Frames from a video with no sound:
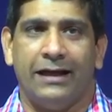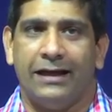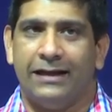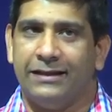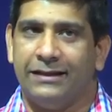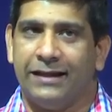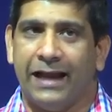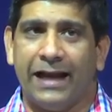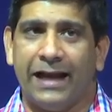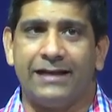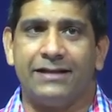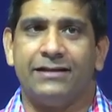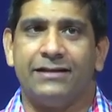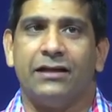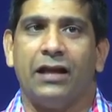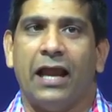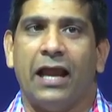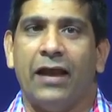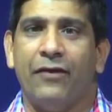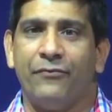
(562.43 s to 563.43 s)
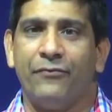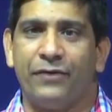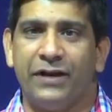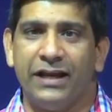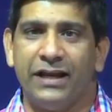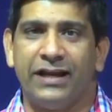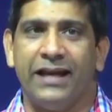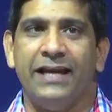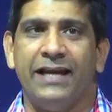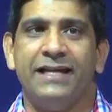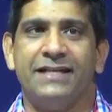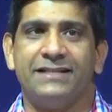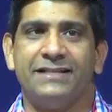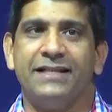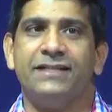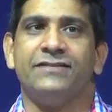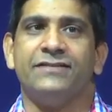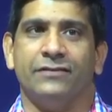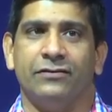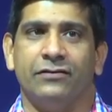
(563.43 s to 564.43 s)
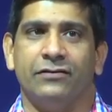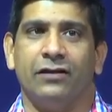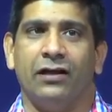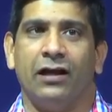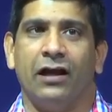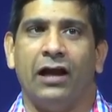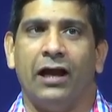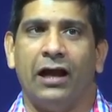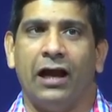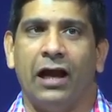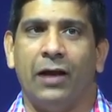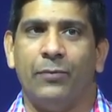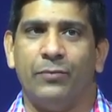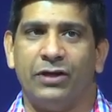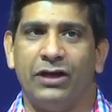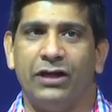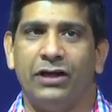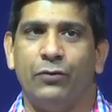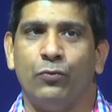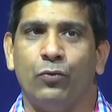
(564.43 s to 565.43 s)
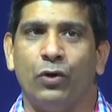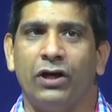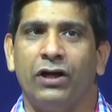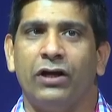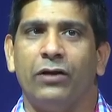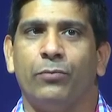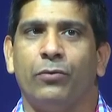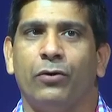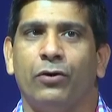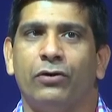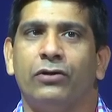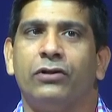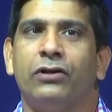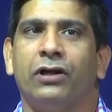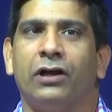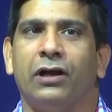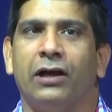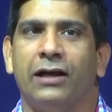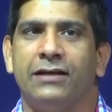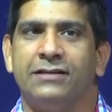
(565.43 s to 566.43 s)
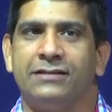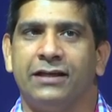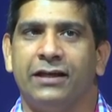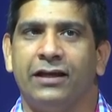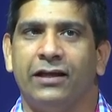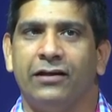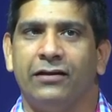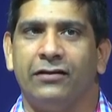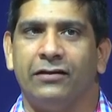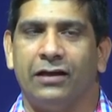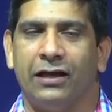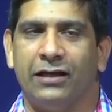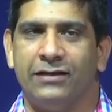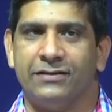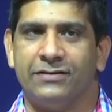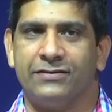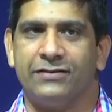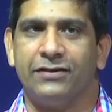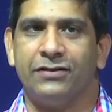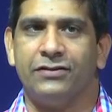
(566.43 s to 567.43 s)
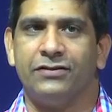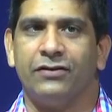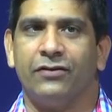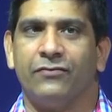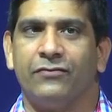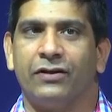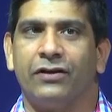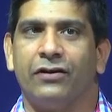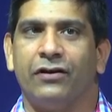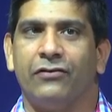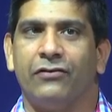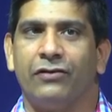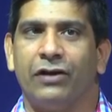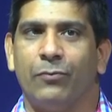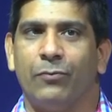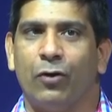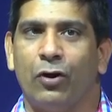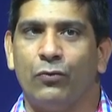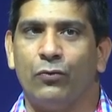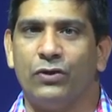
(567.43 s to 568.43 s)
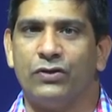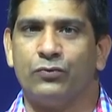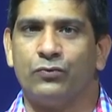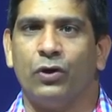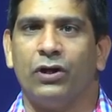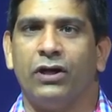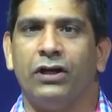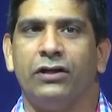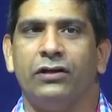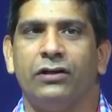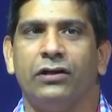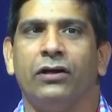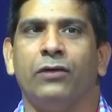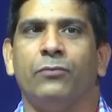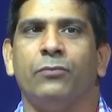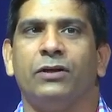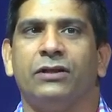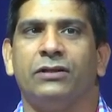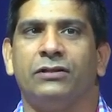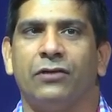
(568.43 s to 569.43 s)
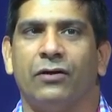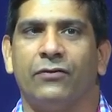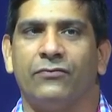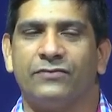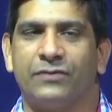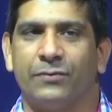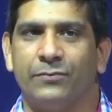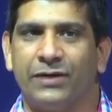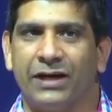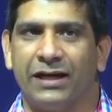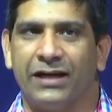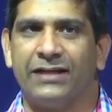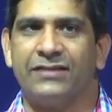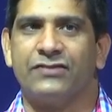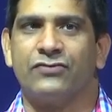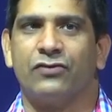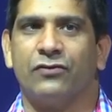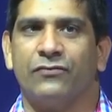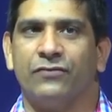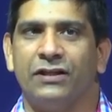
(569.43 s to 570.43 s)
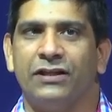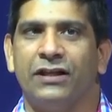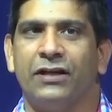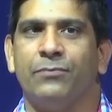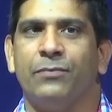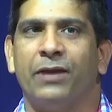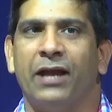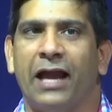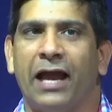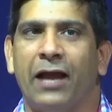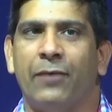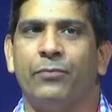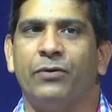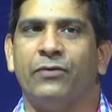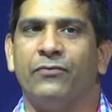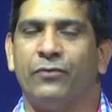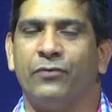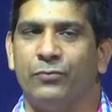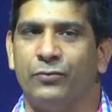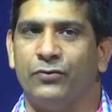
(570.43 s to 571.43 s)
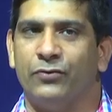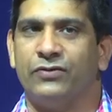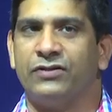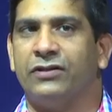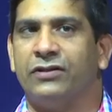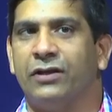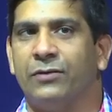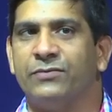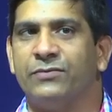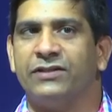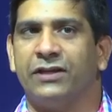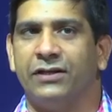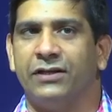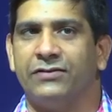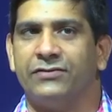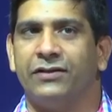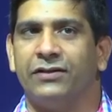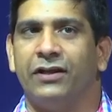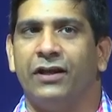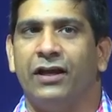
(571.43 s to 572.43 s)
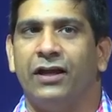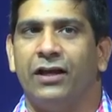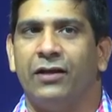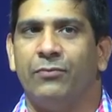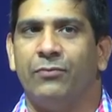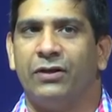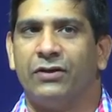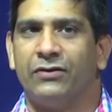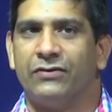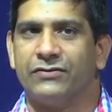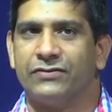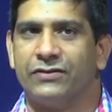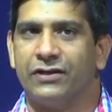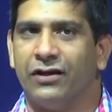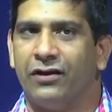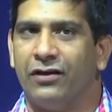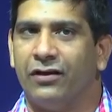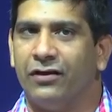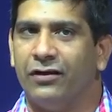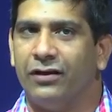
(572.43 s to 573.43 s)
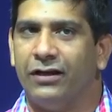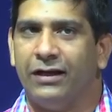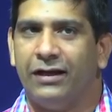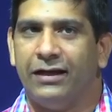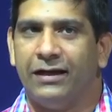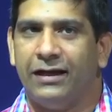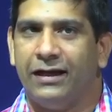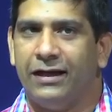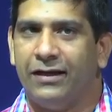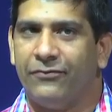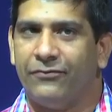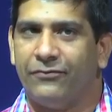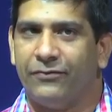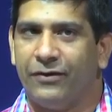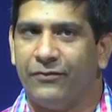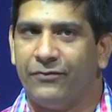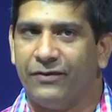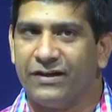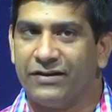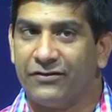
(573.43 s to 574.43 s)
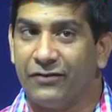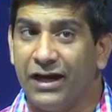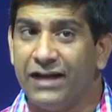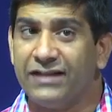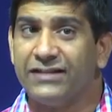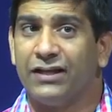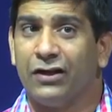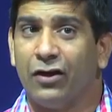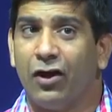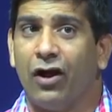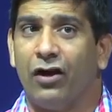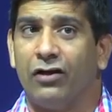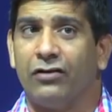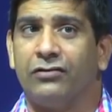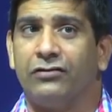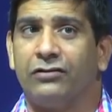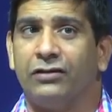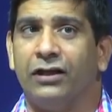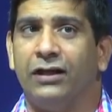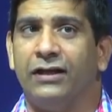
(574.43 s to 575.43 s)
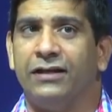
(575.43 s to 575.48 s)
that every rainy season, I'm really worried about as a citizen of the country. I'm always worried of some catastrophe that may happen from those dump sites, because if it rains a lot,